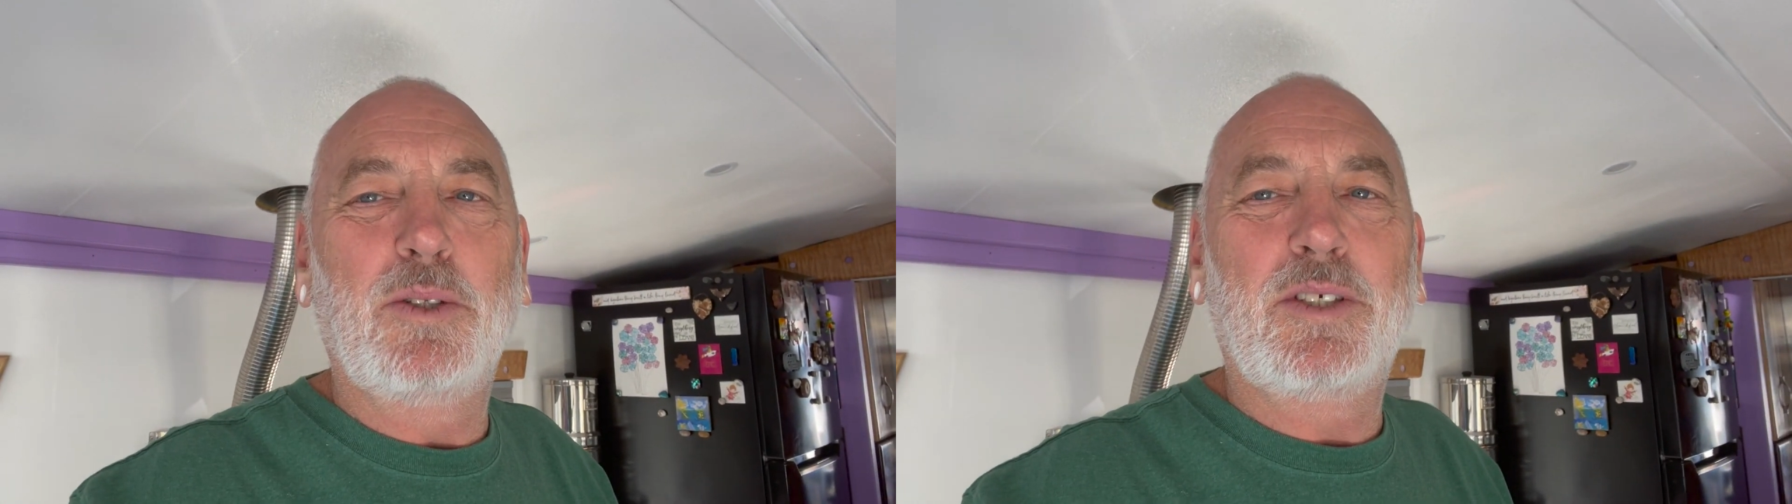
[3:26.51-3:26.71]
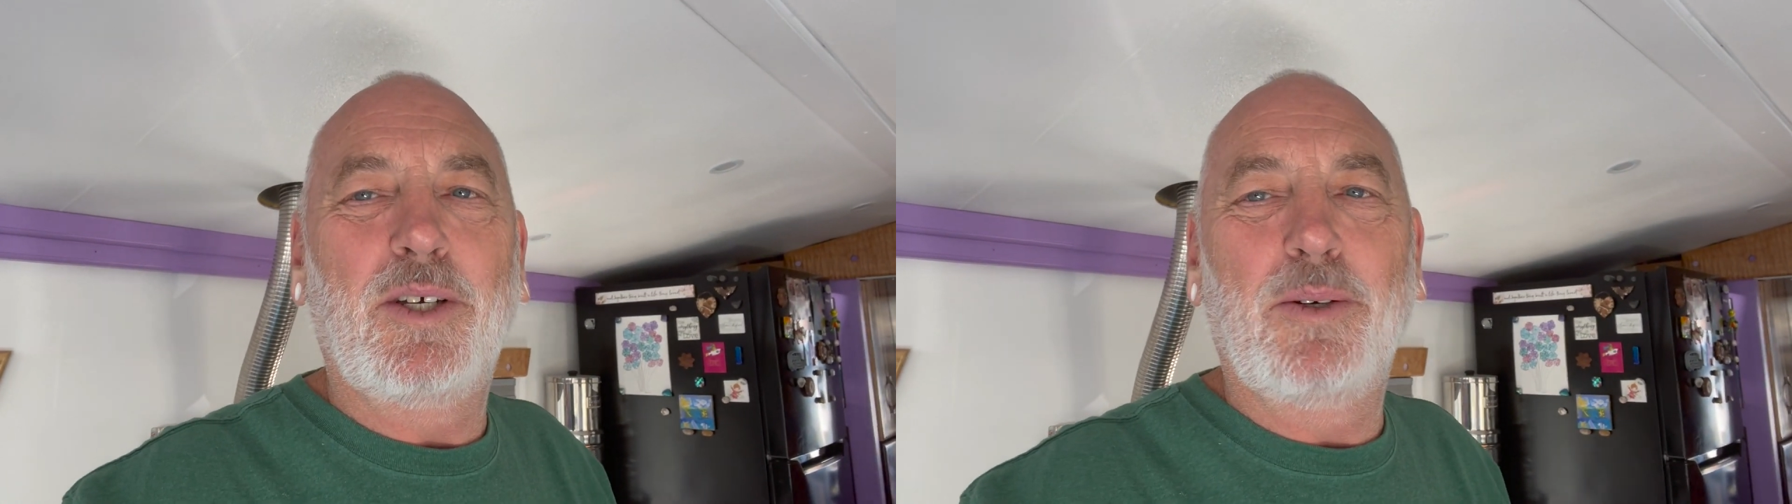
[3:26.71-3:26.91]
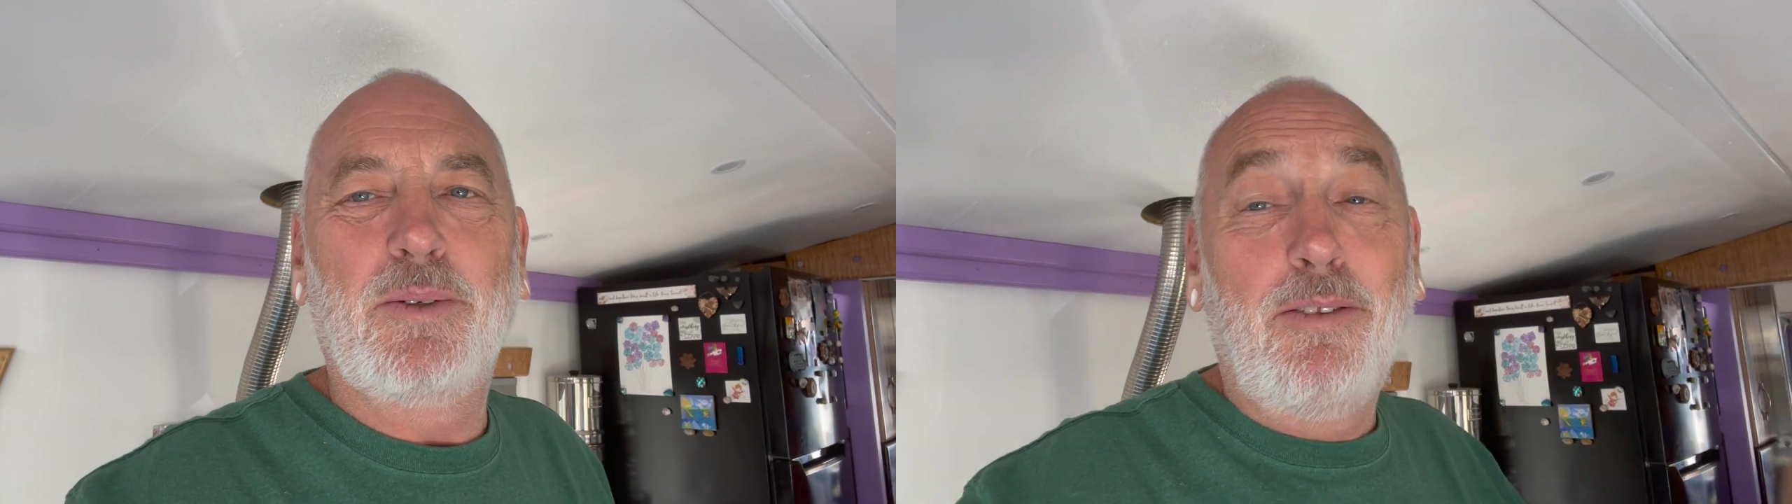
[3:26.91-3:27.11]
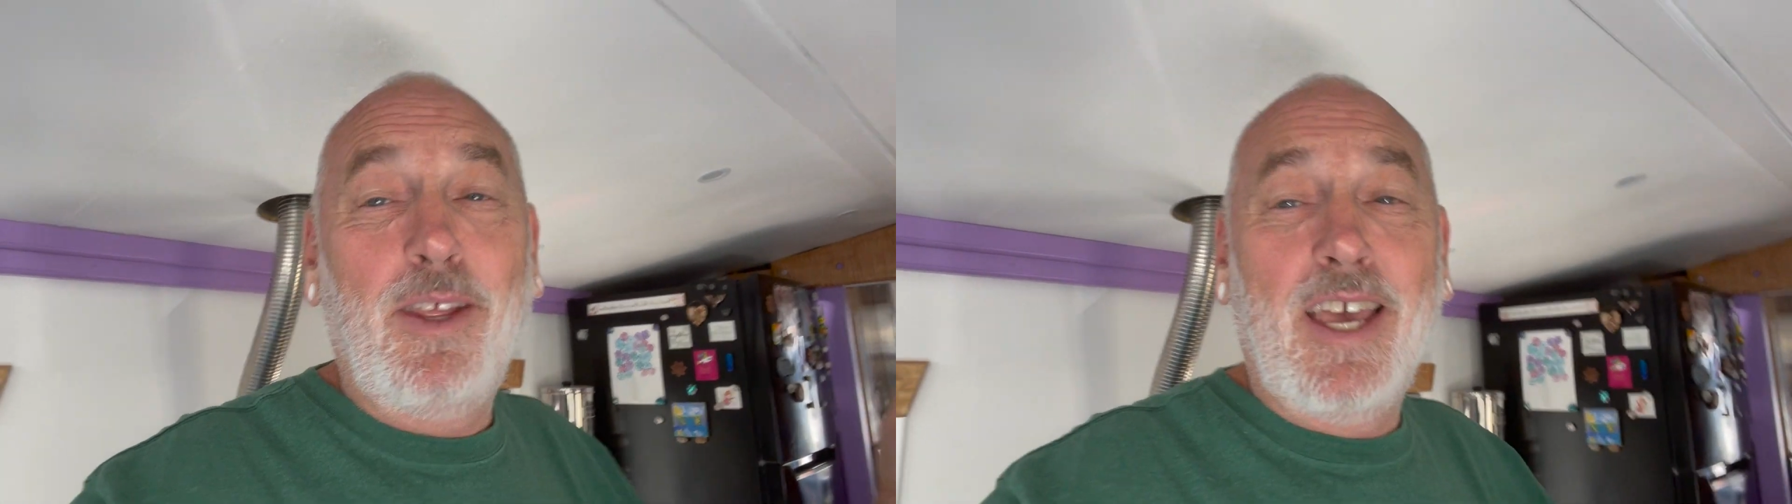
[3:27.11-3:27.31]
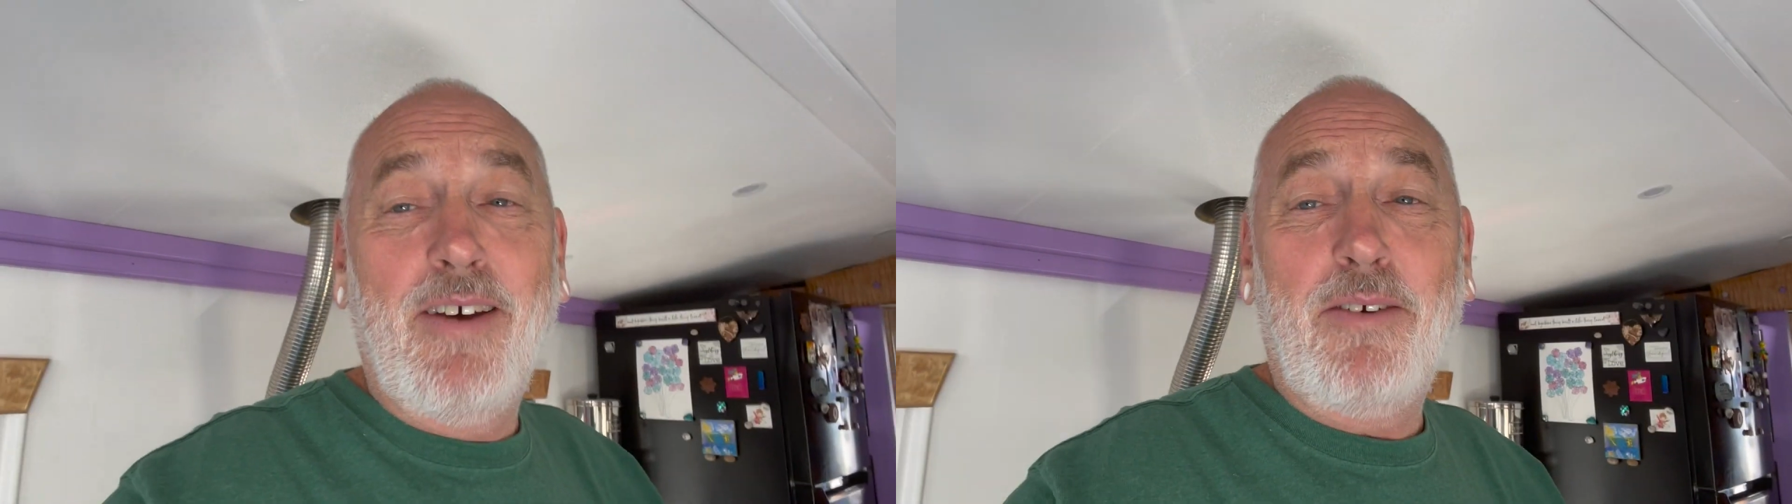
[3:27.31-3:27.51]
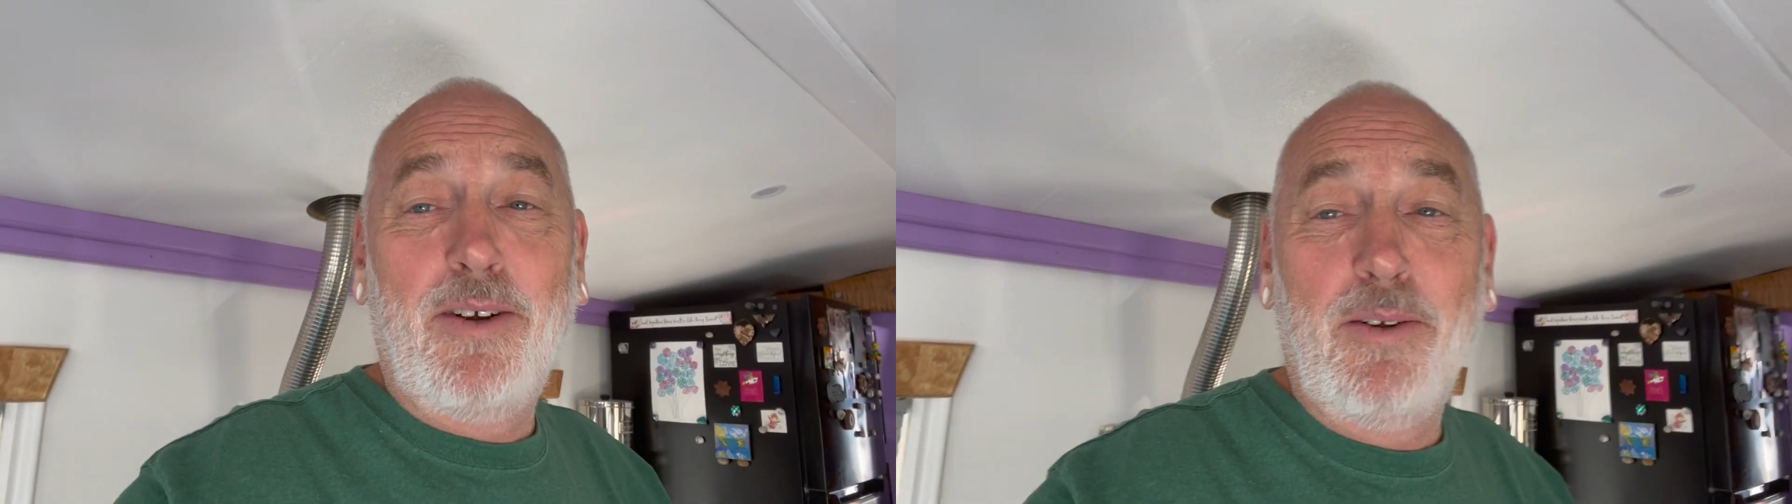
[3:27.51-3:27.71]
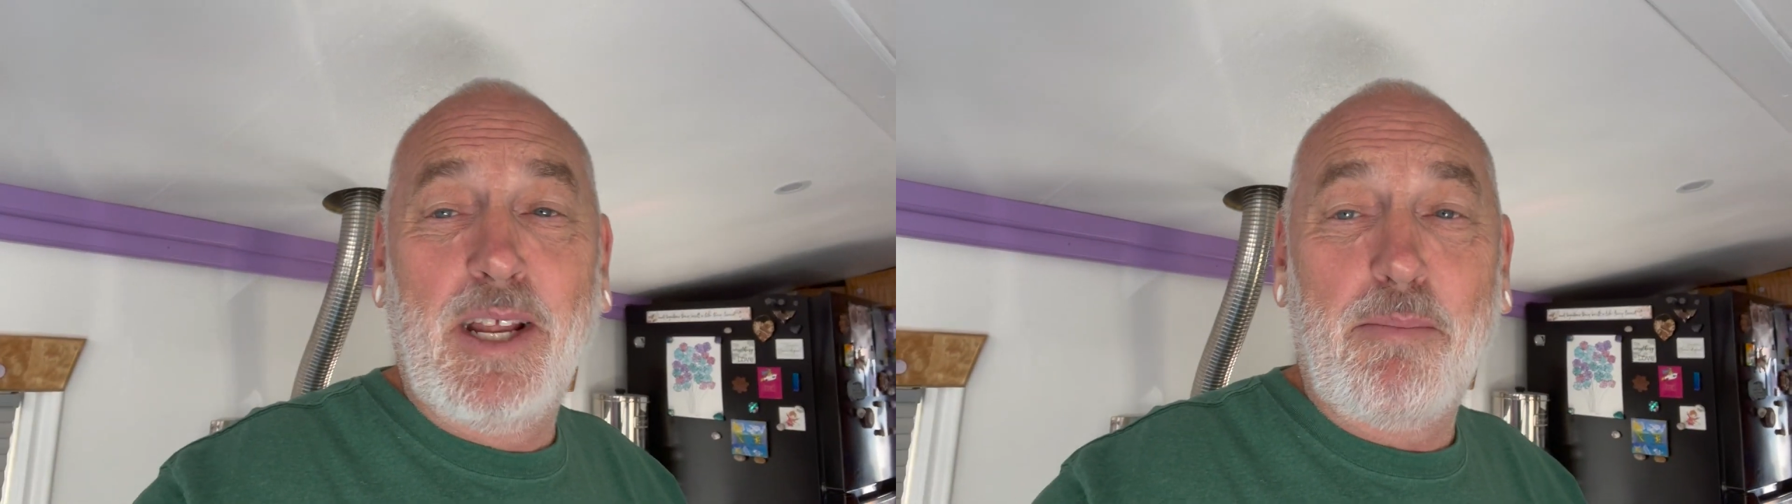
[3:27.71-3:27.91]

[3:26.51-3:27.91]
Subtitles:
So in the afternoon,